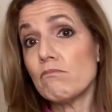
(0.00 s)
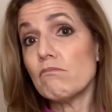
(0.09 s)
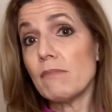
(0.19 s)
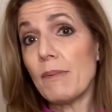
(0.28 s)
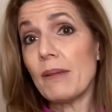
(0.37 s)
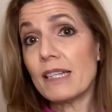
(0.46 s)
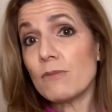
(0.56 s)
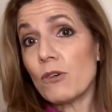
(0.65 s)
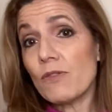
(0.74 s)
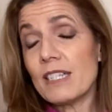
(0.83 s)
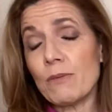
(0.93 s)
maybe that's
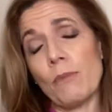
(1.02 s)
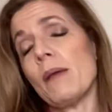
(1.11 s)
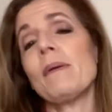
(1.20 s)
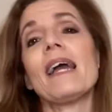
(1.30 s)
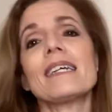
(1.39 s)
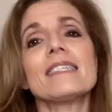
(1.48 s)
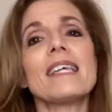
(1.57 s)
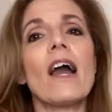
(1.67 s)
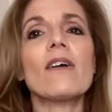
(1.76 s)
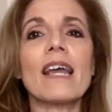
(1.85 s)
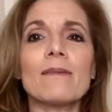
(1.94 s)
more reasonable. Maybe I can say
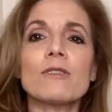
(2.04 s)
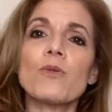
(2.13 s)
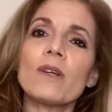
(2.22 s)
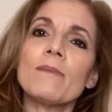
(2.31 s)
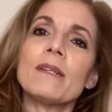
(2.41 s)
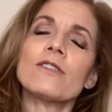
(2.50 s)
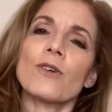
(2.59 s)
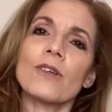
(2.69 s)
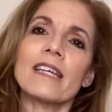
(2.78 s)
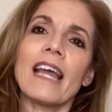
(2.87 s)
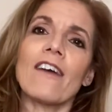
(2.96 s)
I'll get up 20 minutes
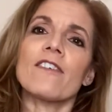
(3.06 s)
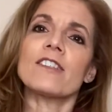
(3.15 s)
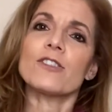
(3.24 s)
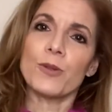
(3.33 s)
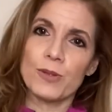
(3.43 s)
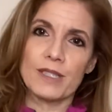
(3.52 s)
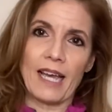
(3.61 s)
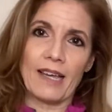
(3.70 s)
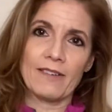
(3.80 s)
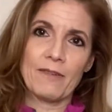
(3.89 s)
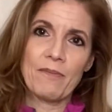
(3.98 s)
early every Tuesday.
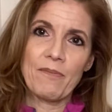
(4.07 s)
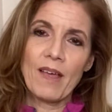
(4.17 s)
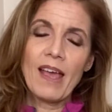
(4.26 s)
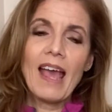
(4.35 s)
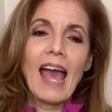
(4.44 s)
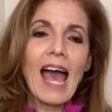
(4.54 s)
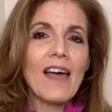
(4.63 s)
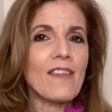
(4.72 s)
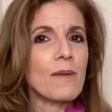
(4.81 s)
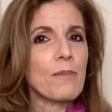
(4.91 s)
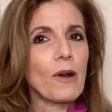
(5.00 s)
And
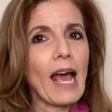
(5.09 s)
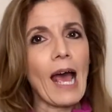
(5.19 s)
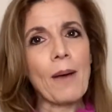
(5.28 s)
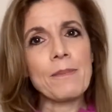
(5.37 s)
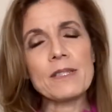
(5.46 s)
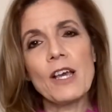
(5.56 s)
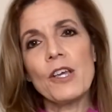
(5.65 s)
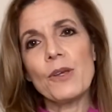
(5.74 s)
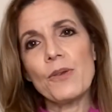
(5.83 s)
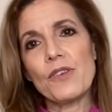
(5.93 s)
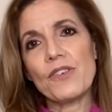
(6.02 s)
then perhaps
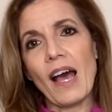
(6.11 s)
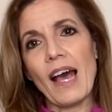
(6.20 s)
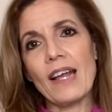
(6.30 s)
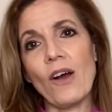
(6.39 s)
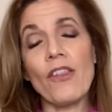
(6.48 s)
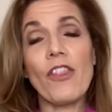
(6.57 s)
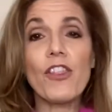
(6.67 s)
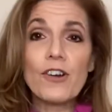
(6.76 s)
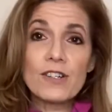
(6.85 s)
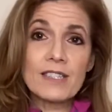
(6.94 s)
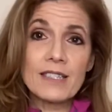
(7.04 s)
you decide on
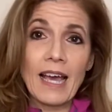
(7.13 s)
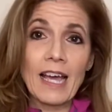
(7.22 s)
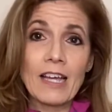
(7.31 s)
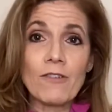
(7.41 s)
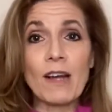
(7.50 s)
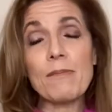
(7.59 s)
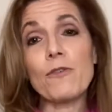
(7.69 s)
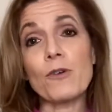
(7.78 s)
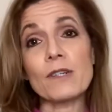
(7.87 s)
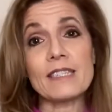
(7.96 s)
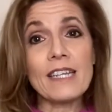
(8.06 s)
Thursday, right
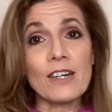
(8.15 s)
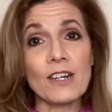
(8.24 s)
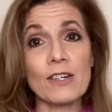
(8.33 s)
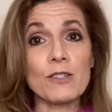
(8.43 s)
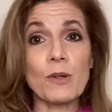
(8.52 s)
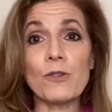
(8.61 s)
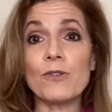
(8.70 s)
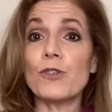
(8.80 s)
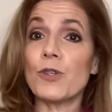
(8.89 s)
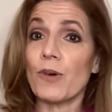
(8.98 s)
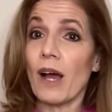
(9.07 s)
before dinner, is when you'll do
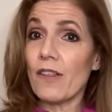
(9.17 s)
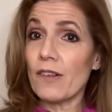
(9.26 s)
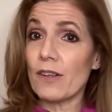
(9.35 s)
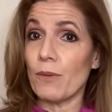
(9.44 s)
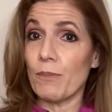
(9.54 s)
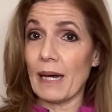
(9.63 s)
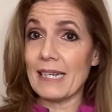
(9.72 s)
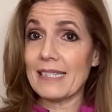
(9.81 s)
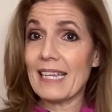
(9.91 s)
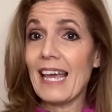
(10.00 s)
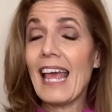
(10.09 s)
your other little
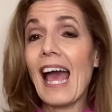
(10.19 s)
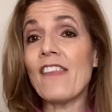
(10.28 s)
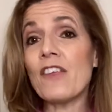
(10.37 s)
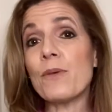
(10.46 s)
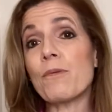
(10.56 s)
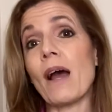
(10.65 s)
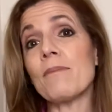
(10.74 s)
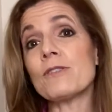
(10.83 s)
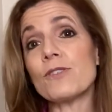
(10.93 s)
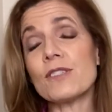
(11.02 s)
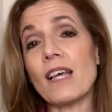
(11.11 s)
bite. And then you
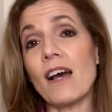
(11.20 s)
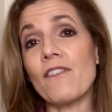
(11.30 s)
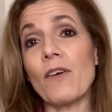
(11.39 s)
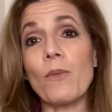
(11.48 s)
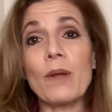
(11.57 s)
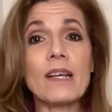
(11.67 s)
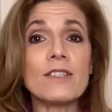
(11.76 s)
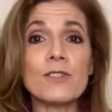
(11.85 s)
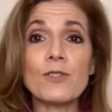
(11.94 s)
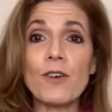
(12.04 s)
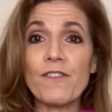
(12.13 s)
promise yourself that weekends are
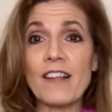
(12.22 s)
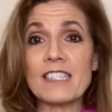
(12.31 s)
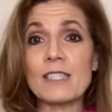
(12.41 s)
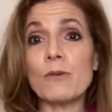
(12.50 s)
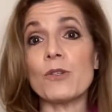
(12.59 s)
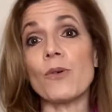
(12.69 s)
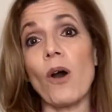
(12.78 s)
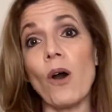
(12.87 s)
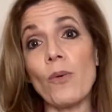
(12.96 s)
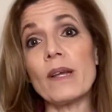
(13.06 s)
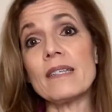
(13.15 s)
so flexible, you'll
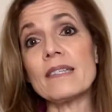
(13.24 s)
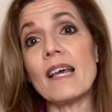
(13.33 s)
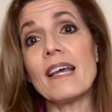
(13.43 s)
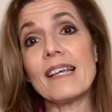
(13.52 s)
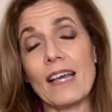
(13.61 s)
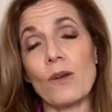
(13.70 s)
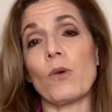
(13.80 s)
always get a